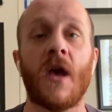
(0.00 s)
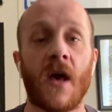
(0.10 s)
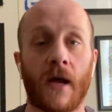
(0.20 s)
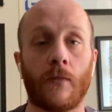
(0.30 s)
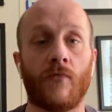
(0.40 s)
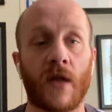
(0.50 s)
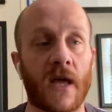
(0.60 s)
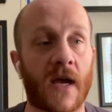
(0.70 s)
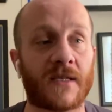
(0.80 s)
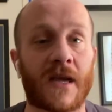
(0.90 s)
and I'm
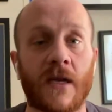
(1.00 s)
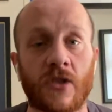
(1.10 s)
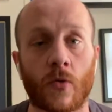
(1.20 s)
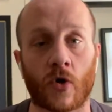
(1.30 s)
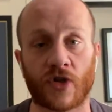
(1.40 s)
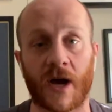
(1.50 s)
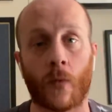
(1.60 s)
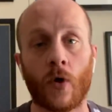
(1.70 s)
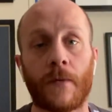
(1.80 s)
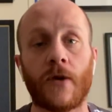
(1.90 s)
really excited to watch it. I
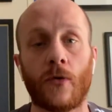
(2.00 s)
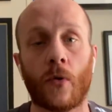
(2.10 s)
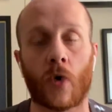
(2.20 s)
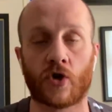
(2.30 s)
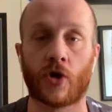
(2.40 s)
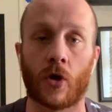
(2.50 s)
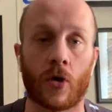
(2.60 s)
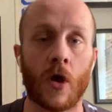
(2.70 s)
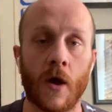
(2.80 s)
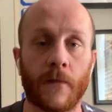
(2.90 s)
will be doing a watch
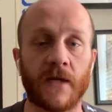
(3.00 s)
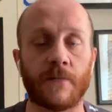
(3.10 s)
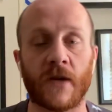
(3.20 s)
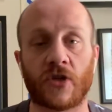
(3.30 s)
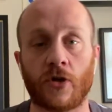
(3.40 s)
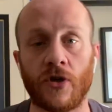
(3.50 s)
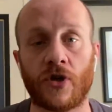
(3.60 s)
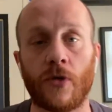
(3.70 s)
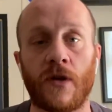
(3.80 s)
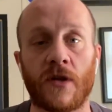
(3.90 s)
along. Please make sure you
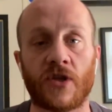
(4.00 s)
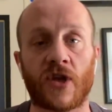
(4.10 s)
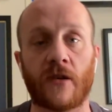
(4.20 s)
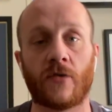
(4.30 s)
tune in to the channel,